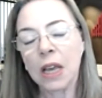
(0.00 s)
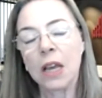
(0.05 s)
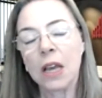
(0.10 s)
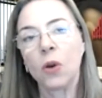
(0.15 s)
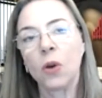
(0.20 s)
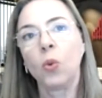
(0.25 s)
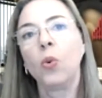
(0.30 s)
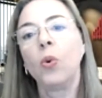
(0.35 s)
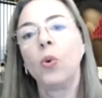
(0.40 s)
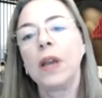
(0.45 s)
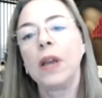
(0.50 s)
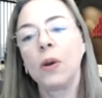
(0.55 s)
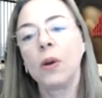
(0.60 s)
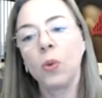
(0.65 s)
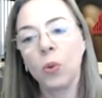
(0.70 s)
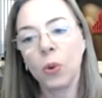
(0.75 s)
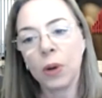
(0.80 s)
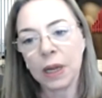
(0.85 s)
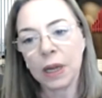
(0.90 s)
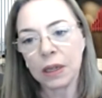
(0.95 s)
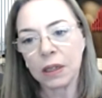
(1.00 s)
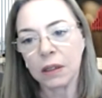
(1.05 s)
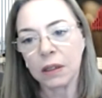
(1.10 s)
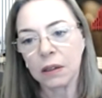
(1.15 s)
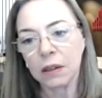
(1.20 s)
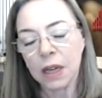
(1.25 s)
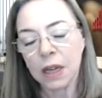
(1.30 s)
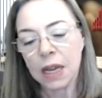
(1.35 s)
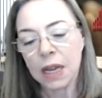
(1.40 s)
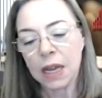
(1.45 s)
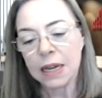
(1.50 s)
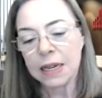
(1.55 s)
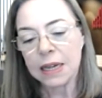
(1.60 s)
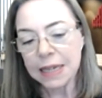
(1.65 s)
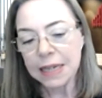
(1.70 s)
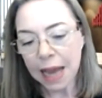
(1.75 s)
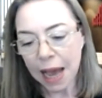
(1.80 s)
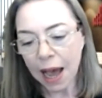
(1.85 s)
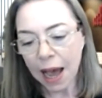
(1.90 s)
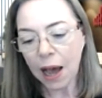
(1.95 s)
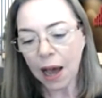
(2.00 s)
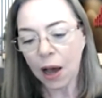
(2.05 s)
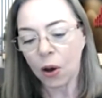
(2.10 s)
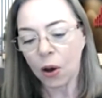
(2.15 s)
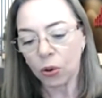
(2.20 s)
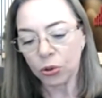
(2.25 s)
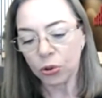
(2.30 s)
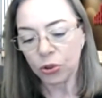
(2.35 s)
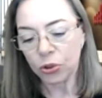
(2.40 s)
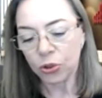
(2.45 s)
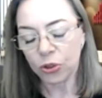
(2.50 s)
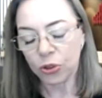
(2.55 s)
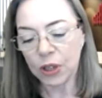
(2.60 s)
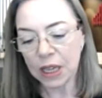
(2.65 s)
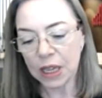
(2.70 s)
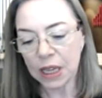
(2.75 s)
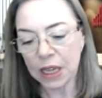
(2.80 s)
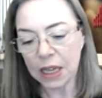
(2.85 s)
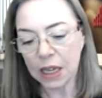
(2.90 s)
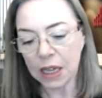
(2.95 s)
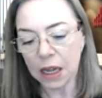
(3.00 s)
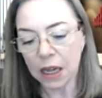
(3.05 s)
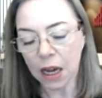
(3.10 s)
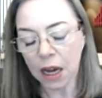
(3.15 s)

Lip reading: We will now see